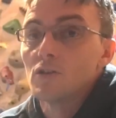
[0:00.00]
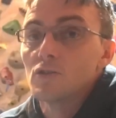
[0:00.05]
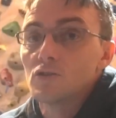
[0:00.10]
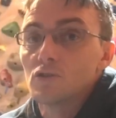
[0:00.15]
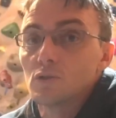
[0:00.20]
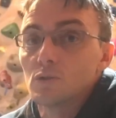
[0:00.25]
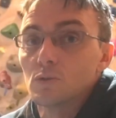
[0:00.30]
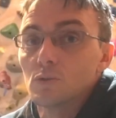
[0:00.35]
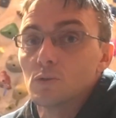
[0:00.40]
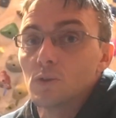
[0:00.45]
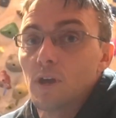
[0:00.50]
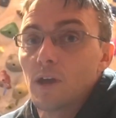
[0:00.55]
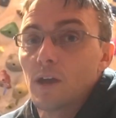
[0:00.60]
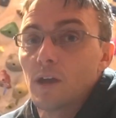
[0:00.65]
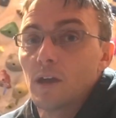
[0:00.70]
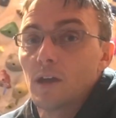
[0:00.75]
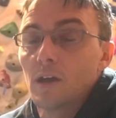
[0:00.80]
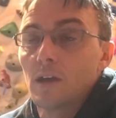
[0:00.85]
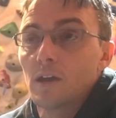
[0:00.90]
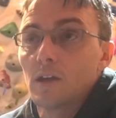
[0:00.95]
to
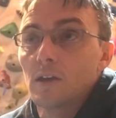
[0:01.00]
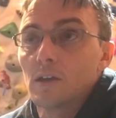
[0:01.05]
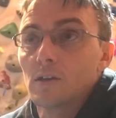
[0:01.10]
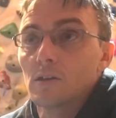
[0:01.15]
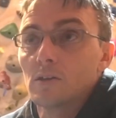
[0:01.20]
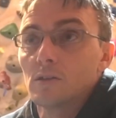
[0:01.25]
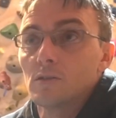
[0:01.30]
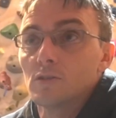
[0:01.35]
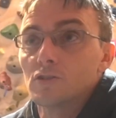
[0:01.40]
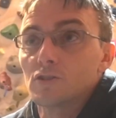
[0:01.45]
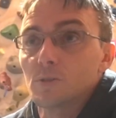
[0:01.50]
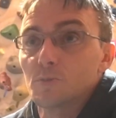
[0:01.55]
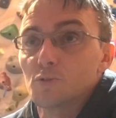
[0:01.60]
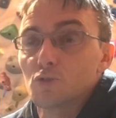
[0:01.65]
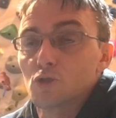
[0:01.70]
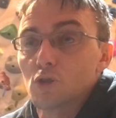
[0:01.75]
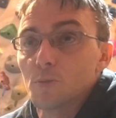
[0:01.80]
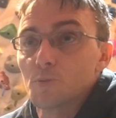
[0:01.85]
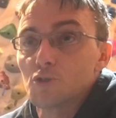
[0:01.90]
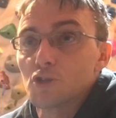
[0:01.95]
a
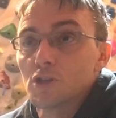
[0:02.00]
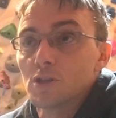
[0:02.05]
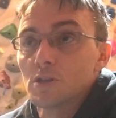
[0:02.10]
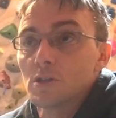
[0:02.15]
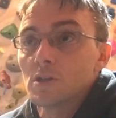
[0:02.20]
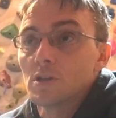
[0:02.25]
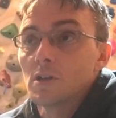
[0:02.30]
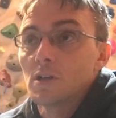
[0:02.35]
subscription,